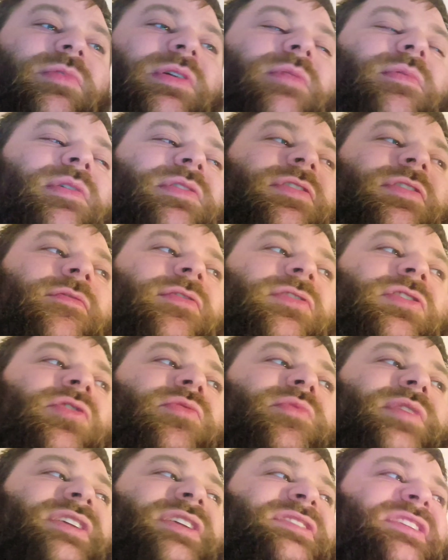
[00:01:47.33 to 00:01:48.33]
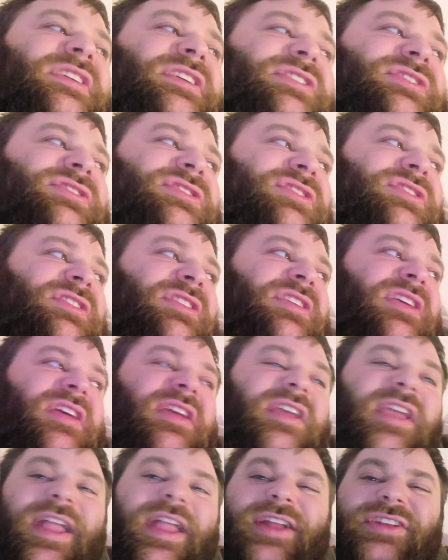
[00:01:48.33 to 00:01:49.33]
we went there for 2 weeks each.
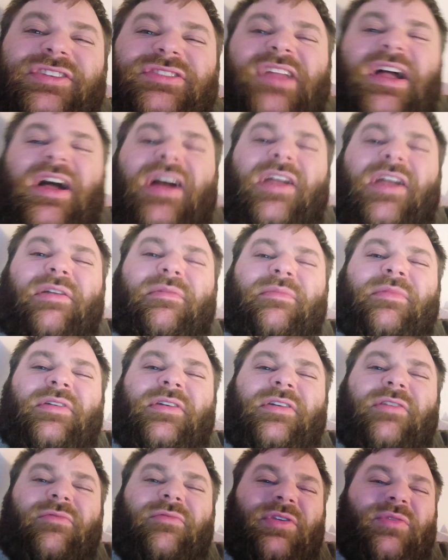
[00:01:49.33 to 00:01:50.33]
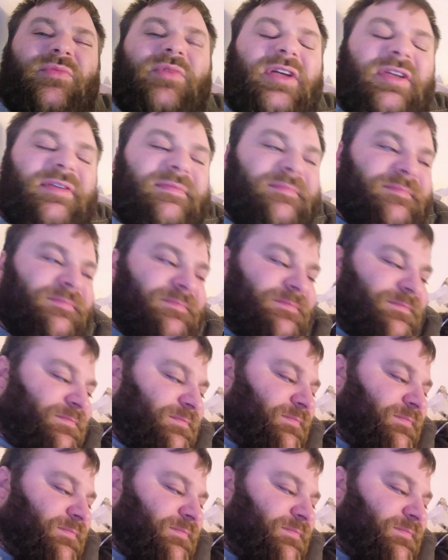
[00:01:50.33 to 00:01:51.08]
Each time we went.